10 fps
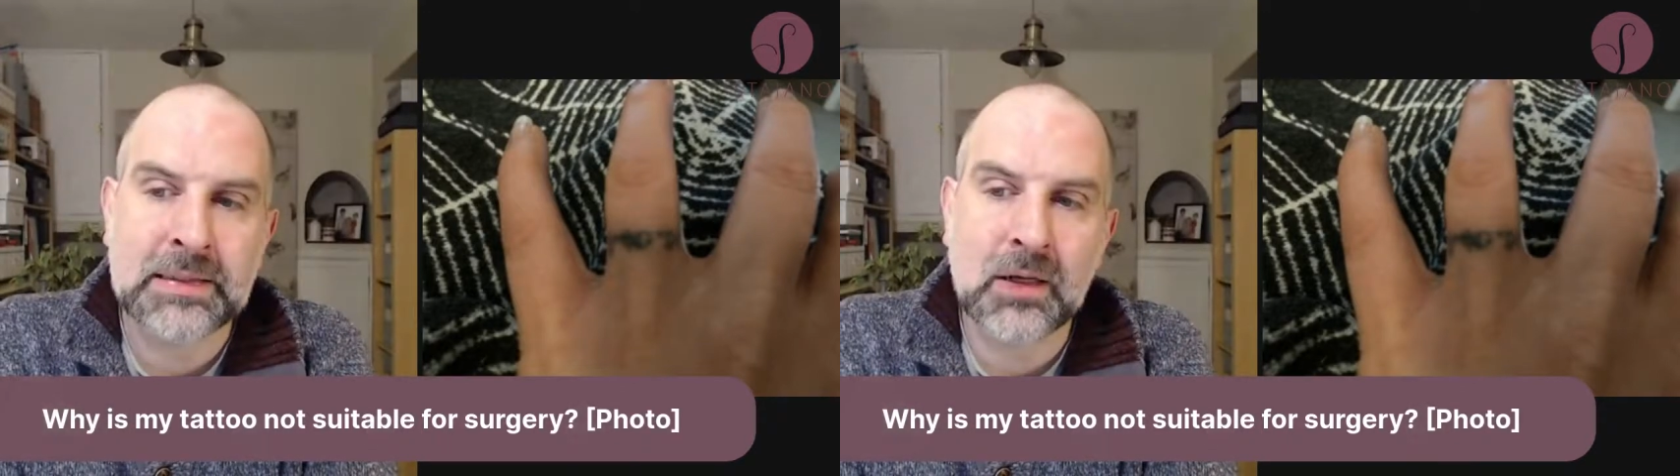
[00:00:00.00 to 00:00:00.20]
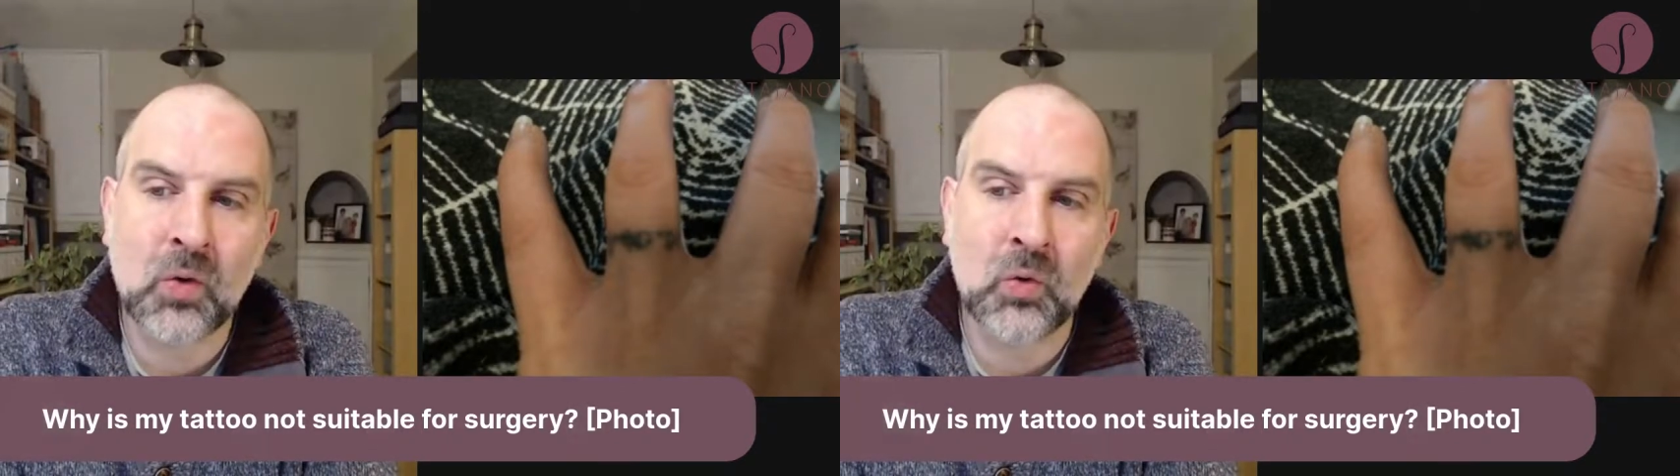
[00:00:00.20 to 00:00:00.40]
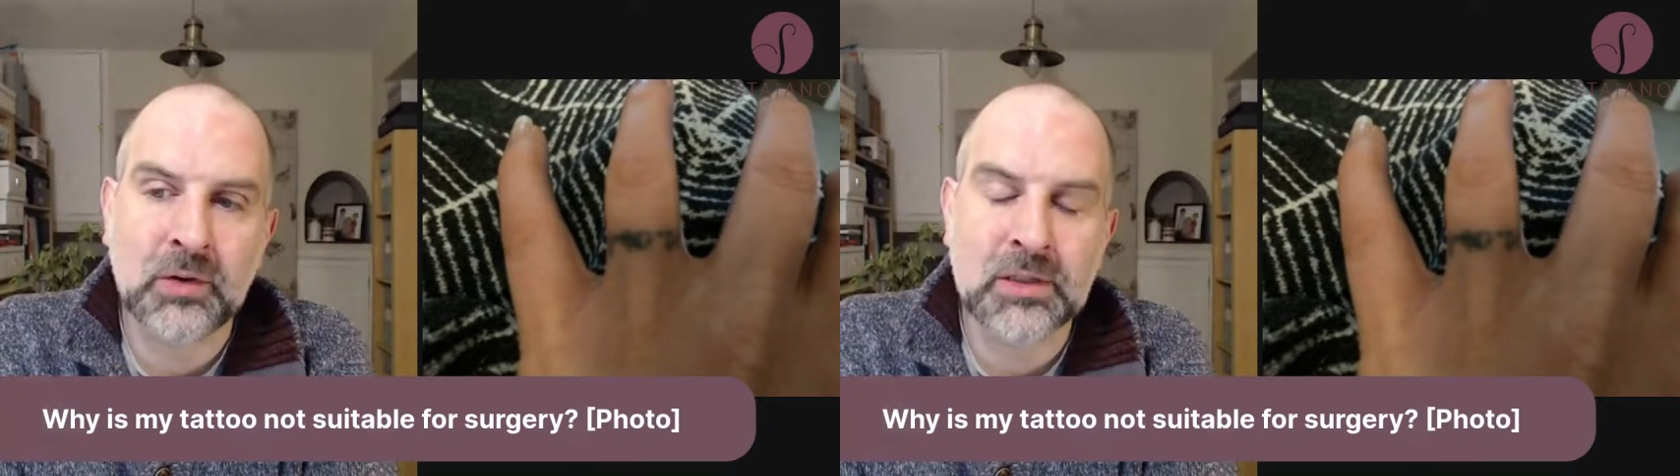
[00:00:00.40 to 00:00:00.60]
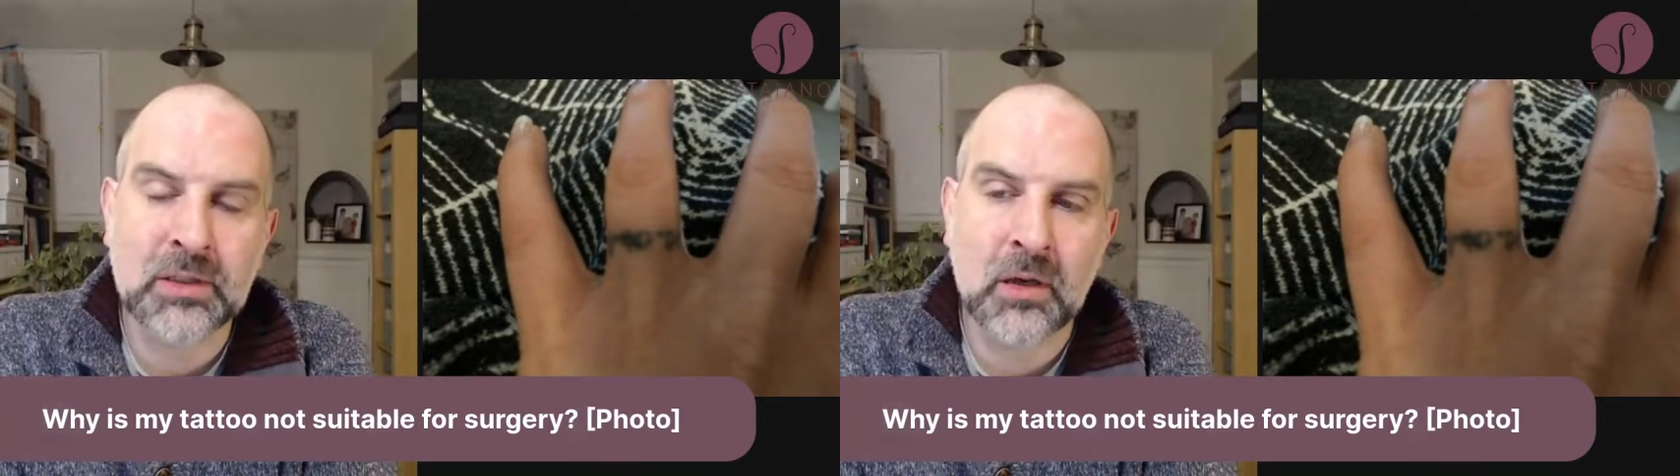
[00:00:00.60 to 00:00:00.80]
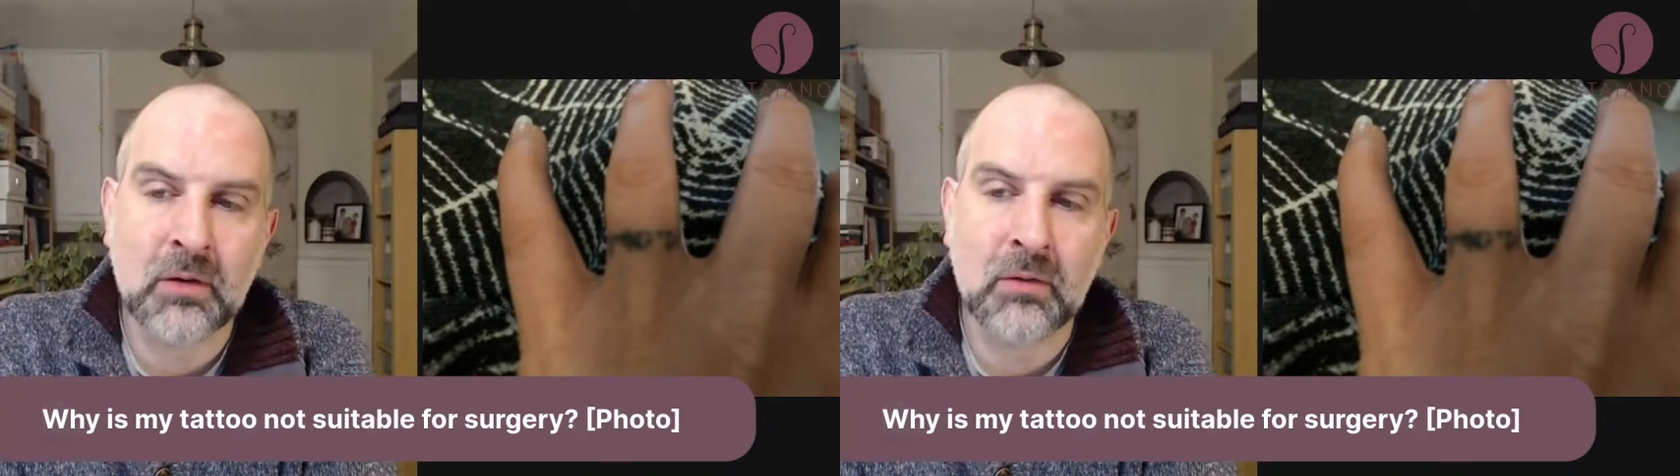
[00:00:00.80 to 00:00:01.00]

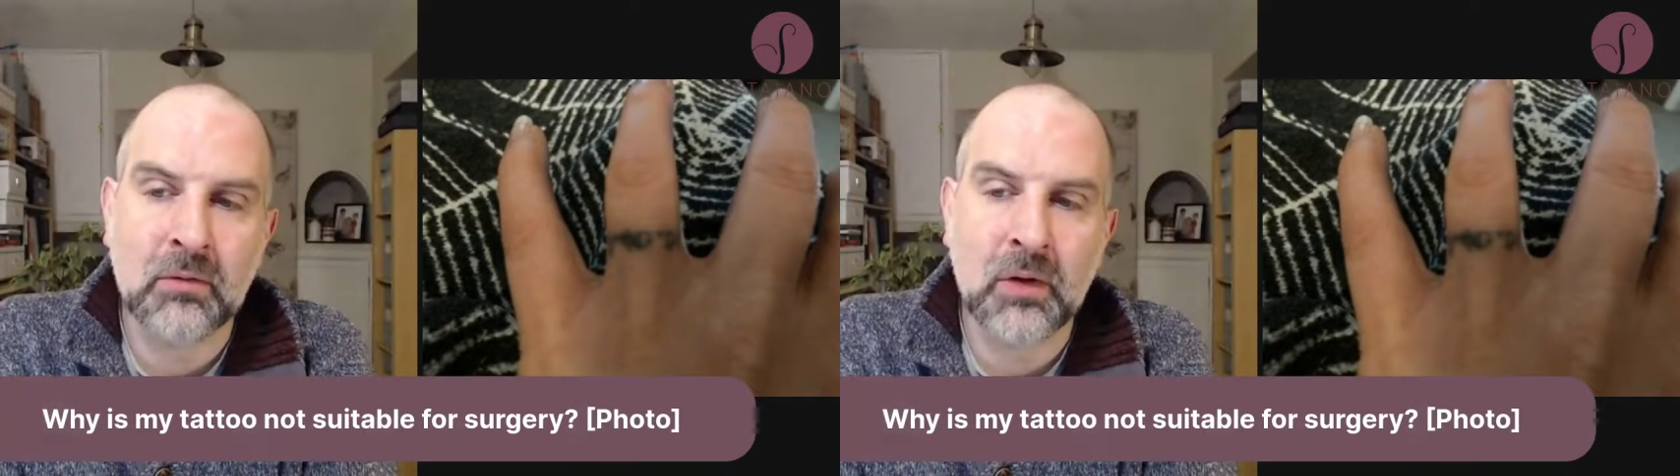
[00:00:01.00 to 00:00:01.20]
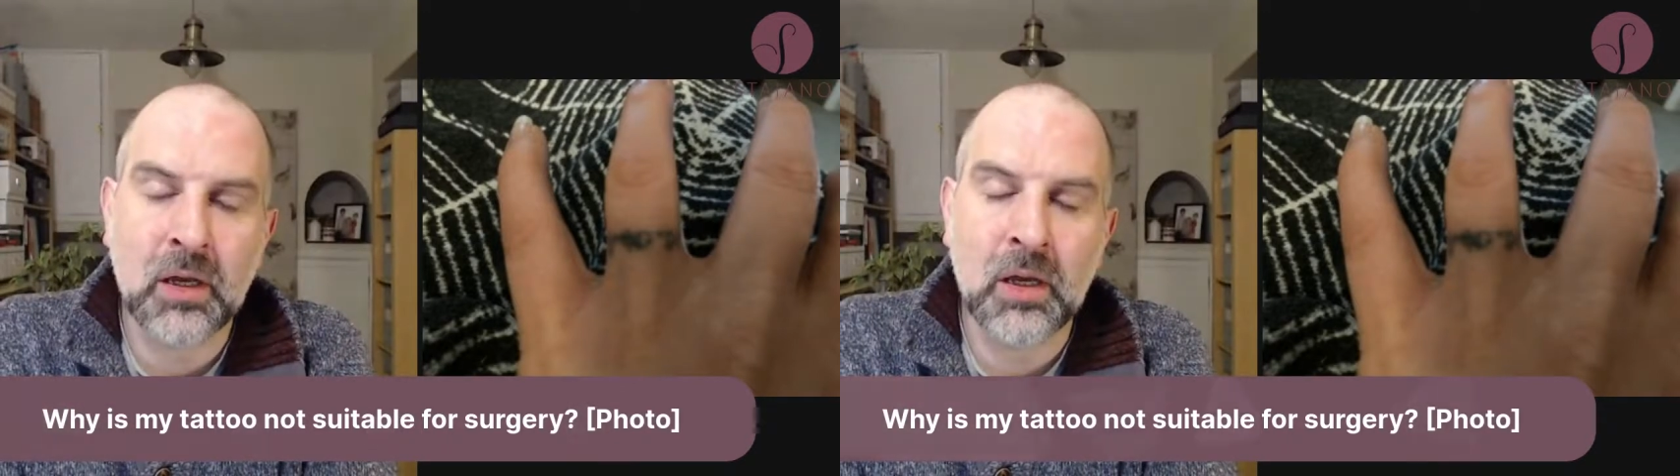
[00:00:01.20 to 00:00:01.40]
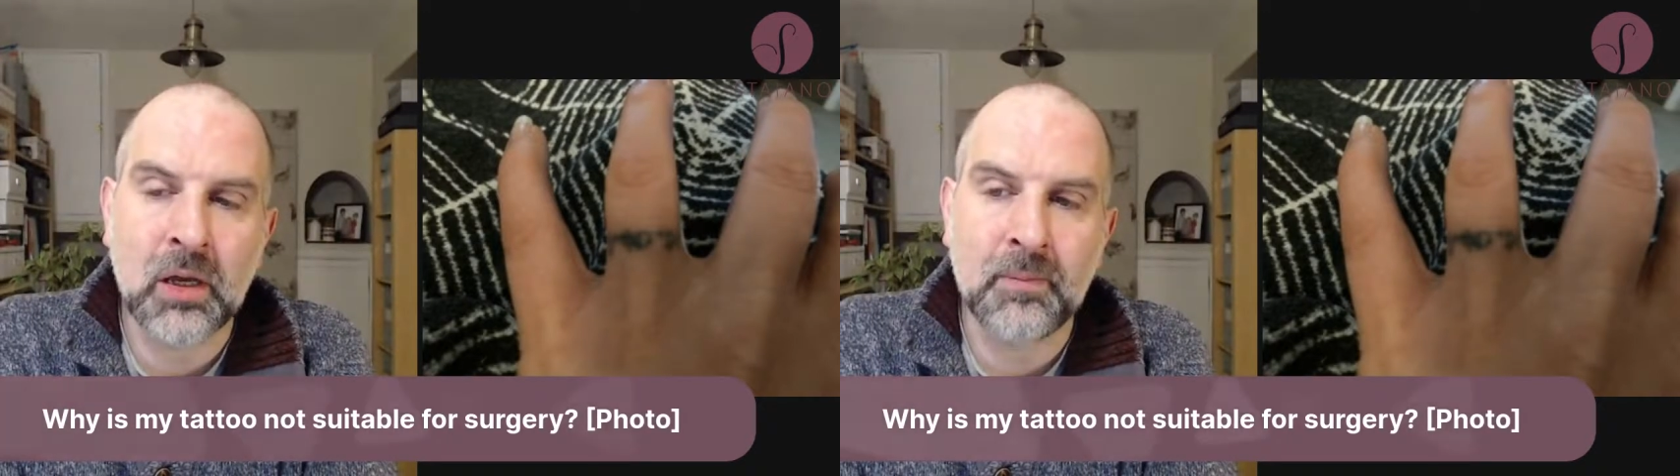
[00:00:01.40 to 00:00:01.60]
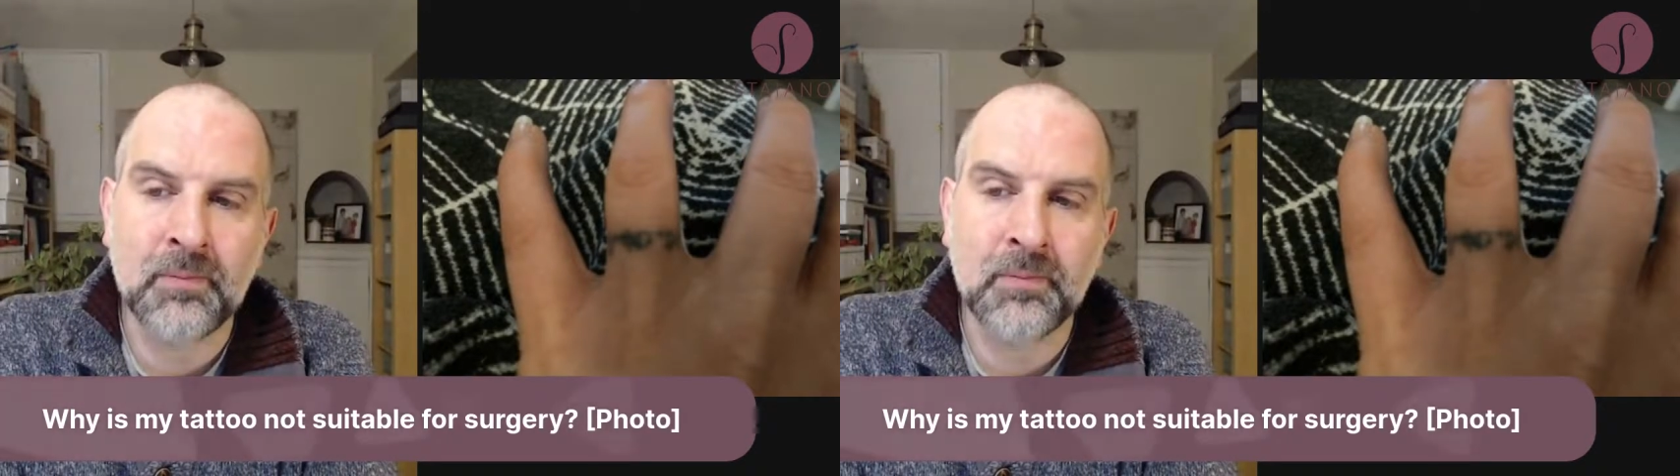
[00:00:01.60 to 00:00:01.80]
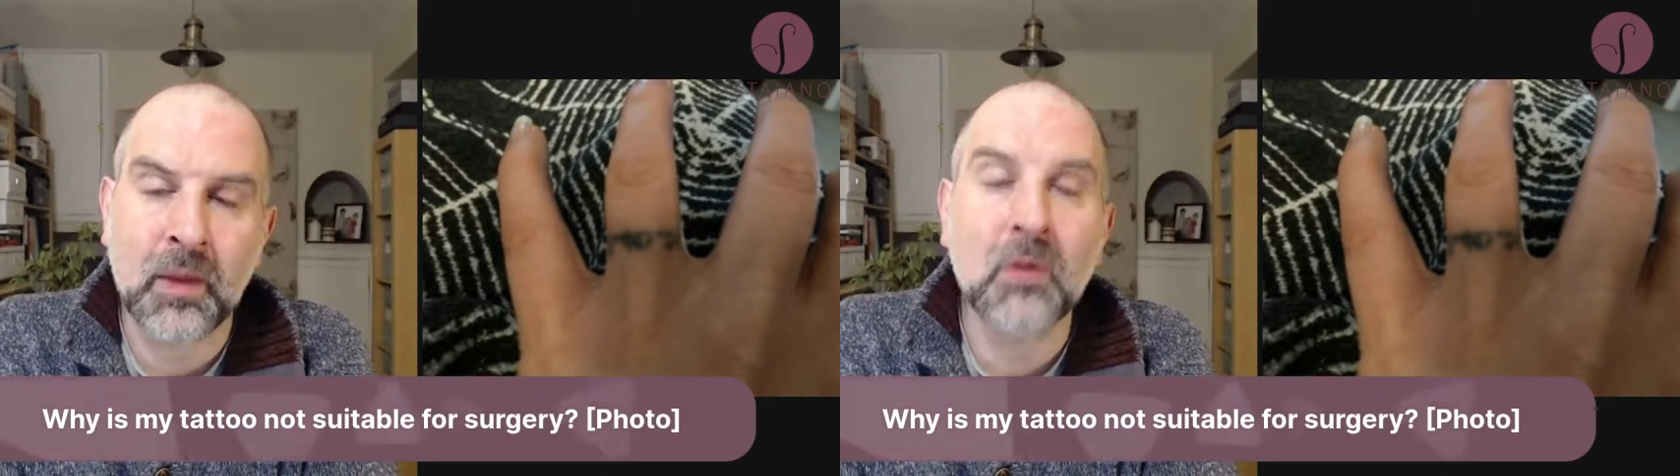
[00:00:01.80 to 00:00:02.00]
also um,